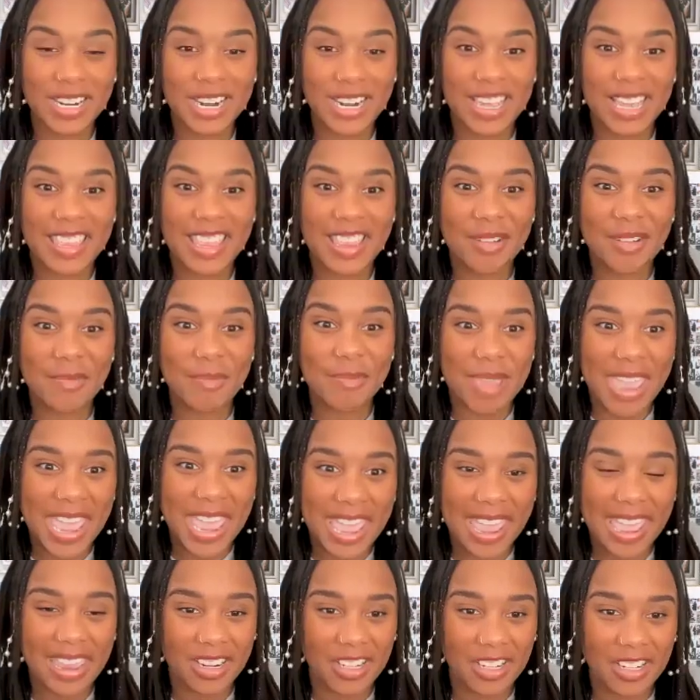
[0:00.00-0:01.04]
And then
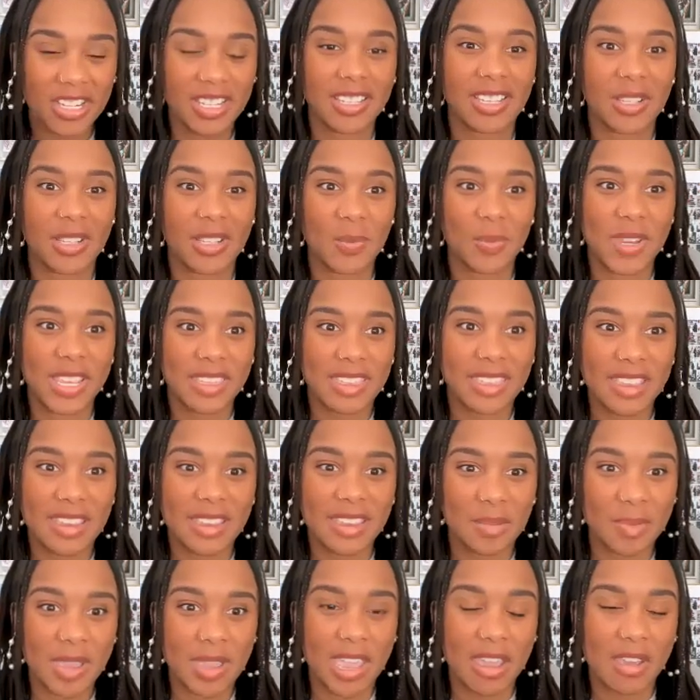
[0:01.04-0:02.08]
Matt, just as we think
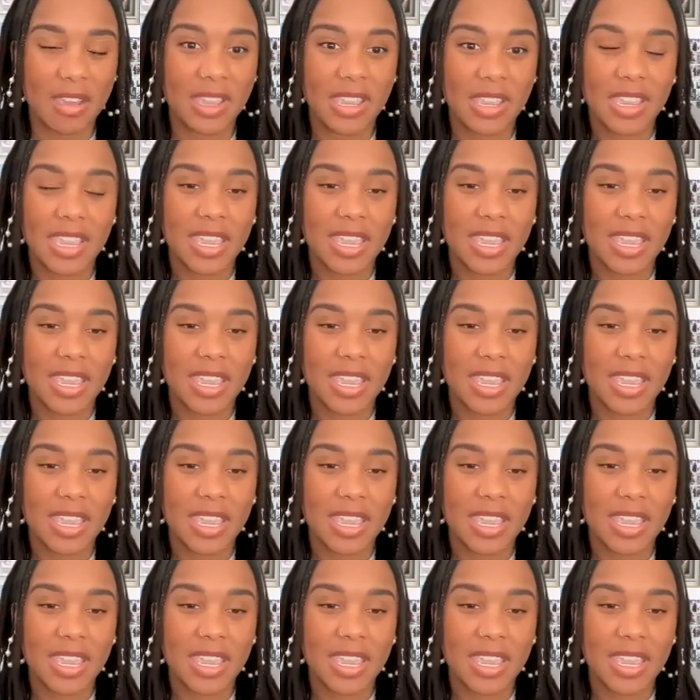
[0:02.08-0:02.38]
about